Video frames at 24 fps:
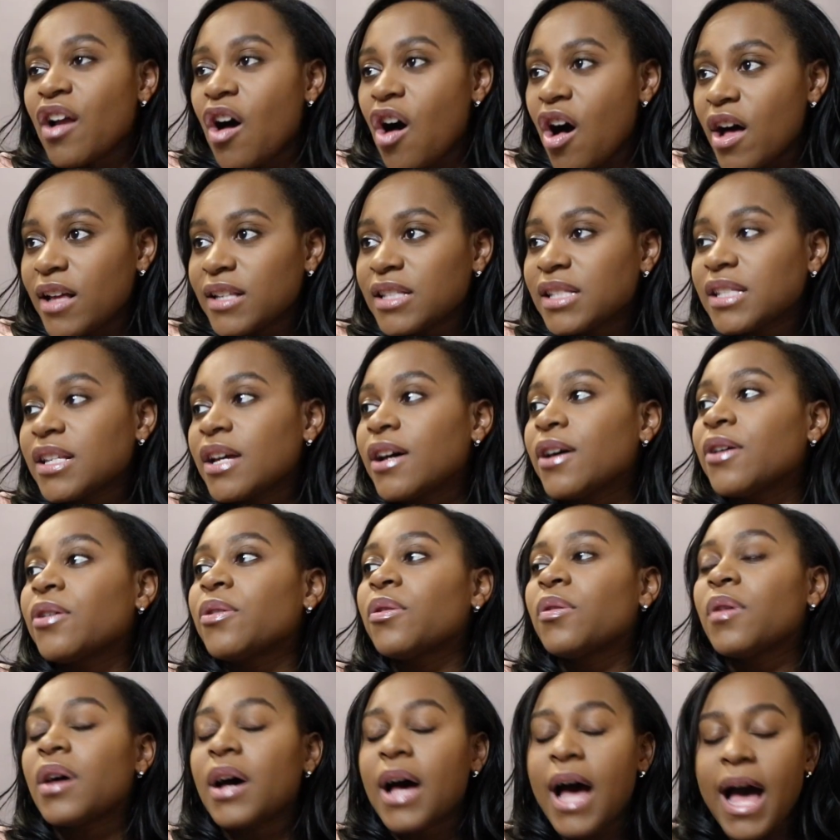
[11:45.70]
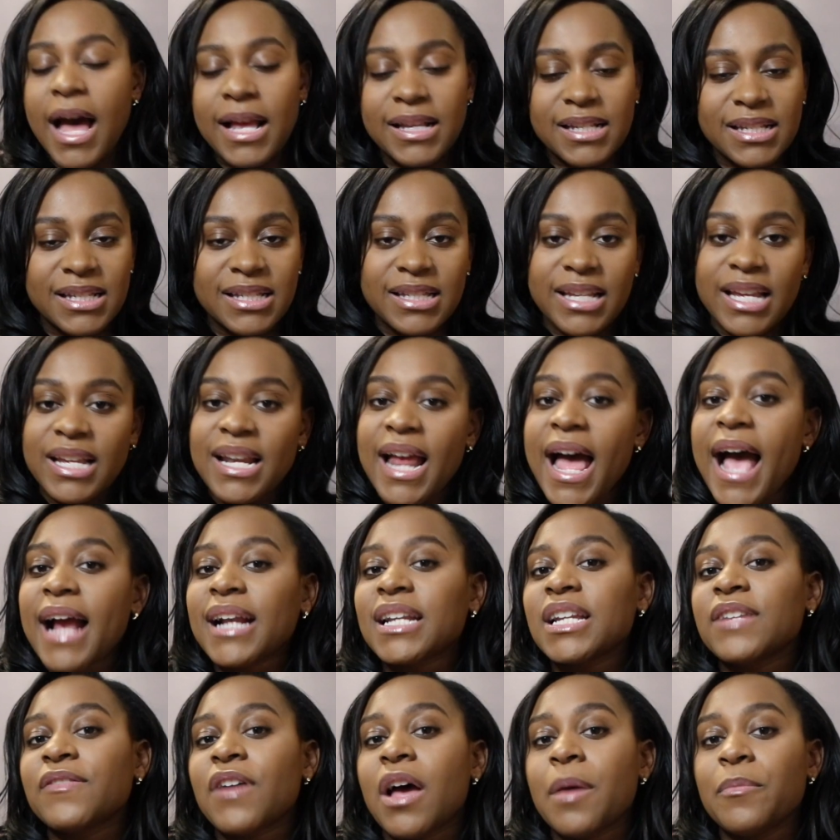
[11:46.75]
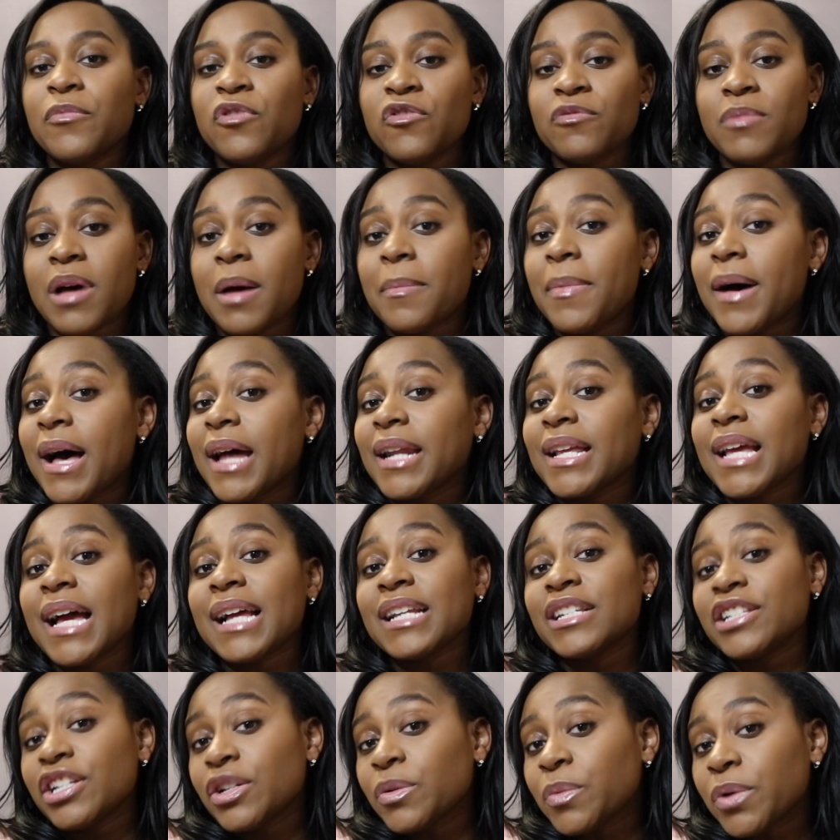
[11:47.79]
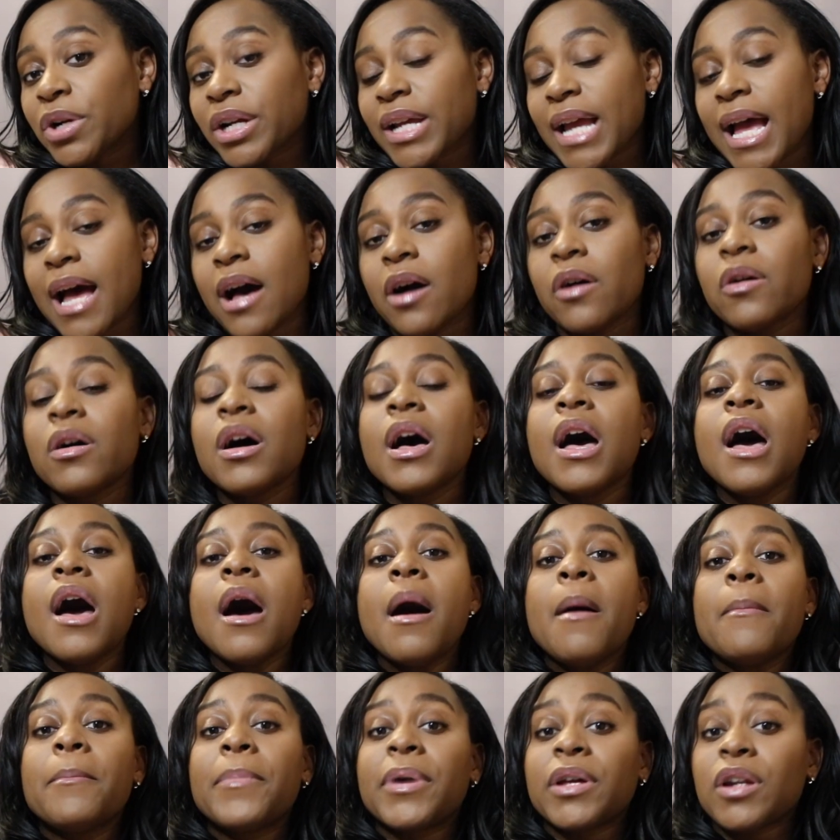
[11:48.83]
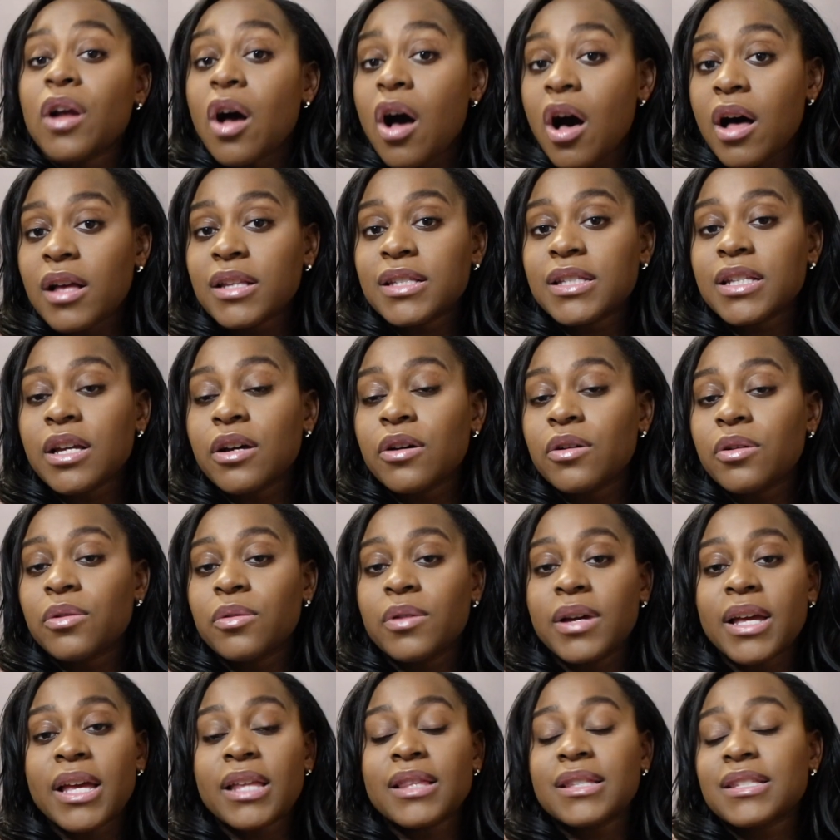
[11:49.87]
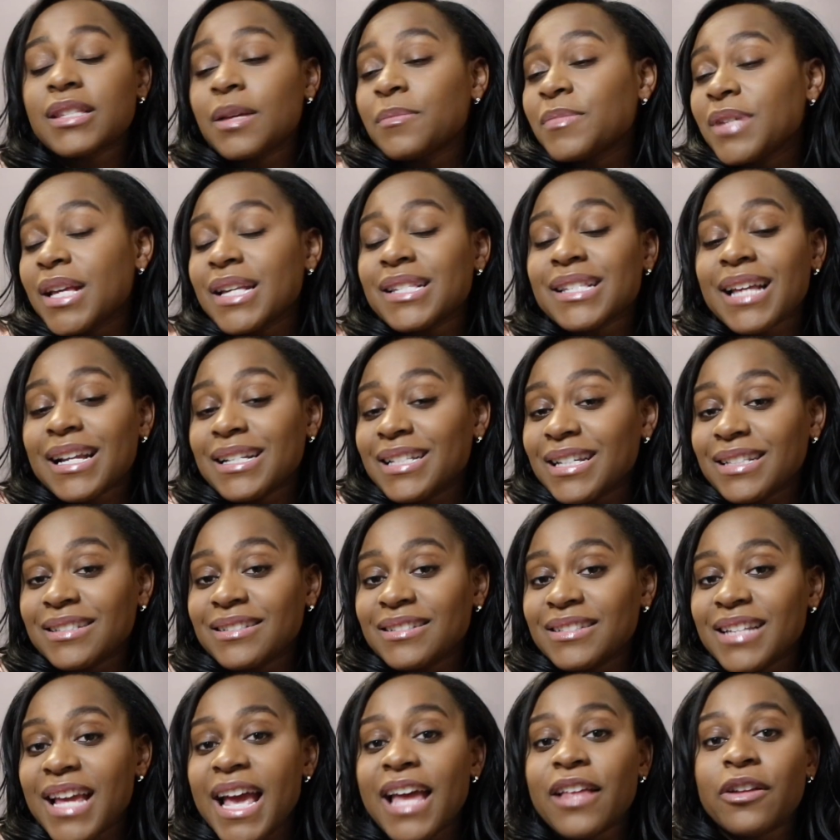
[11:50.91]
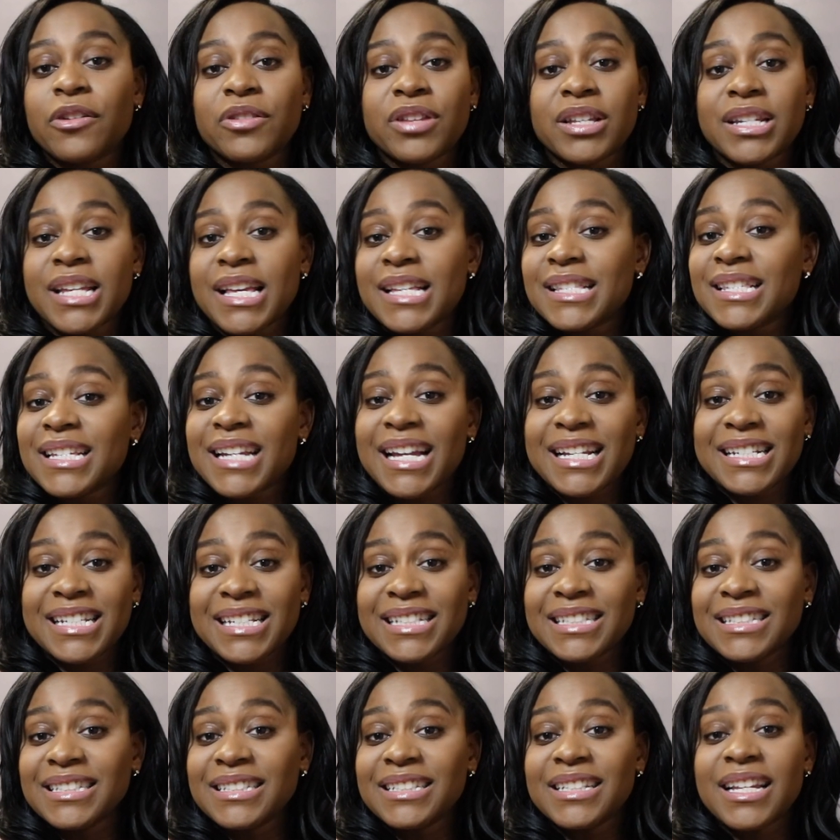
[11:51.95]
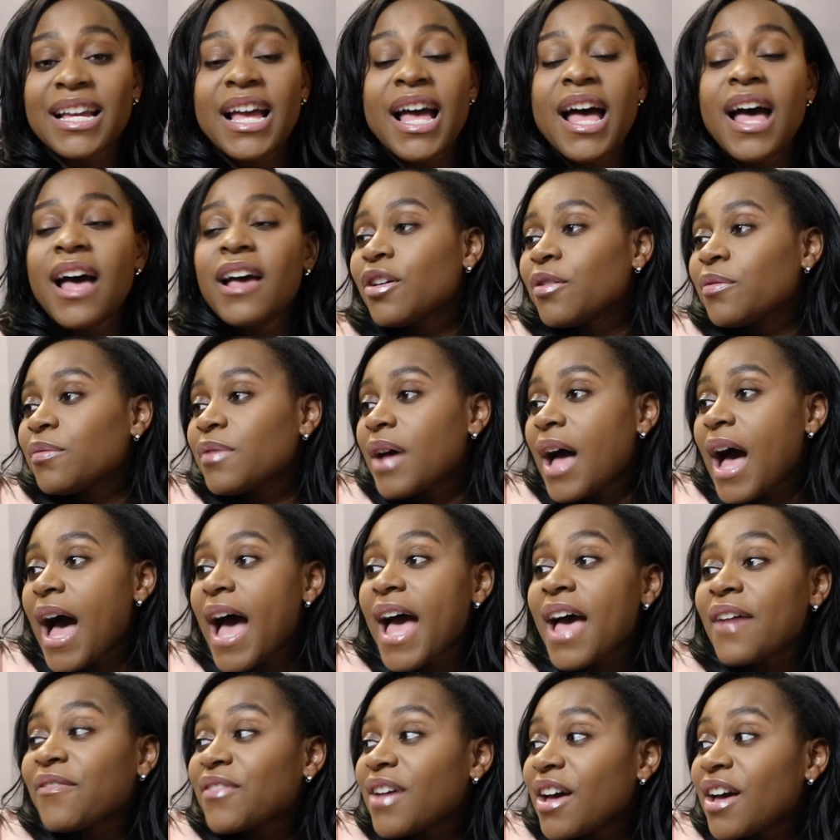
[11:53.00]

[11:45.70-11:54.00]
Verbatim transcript: also, I just stayed active. I moved my body. I did work out but also some days I didn't and on the days that I didn't oh I have